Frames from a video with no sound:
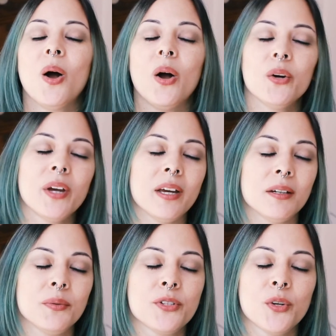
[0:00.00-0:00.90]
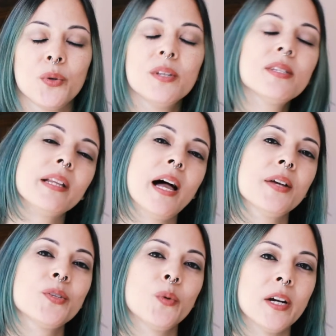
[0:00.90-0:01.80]
Okay, so this
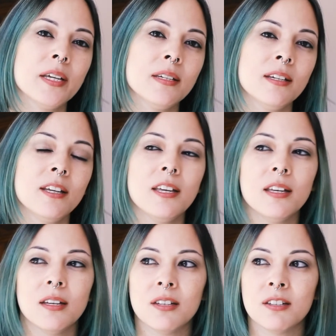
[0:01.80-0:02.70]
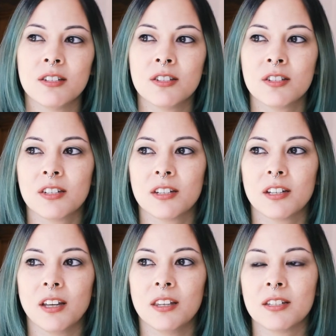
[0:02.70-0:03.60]
last one is,
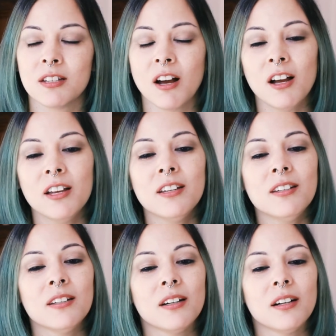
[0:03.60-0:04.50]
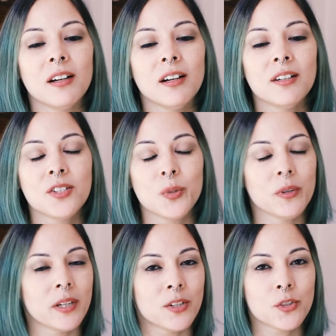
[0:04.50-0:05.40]
it's not a
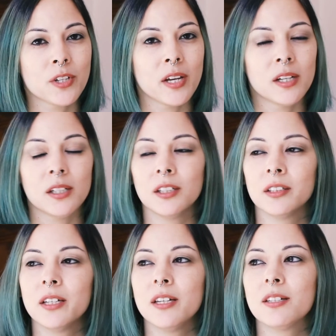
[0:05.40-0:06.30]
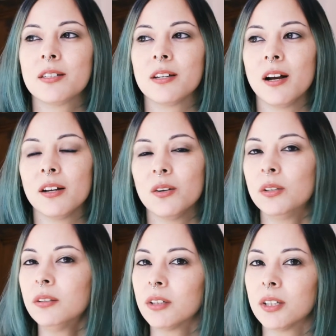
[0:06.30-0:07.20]
supernatural tale, it's not
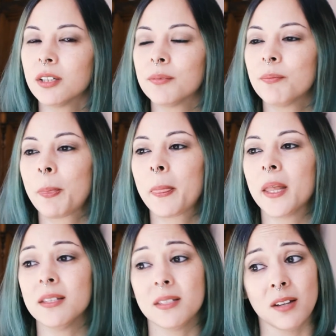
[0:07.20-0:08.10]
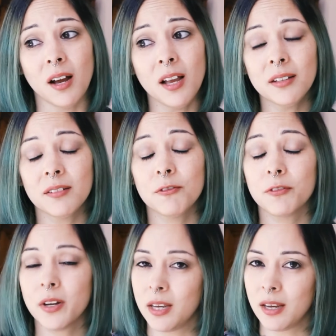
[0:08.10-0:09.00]
horror, it's not
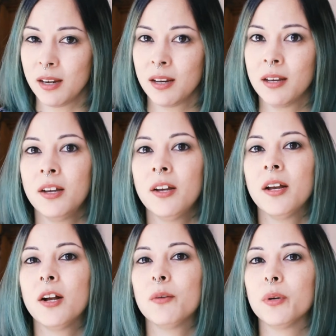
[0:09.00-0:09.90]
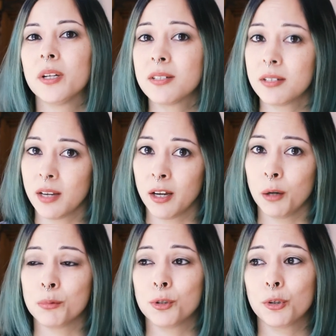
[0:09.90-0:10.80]
funny, but it's
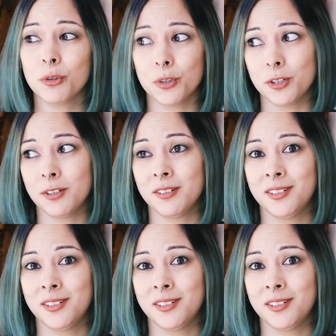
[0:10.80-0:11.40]
damned good.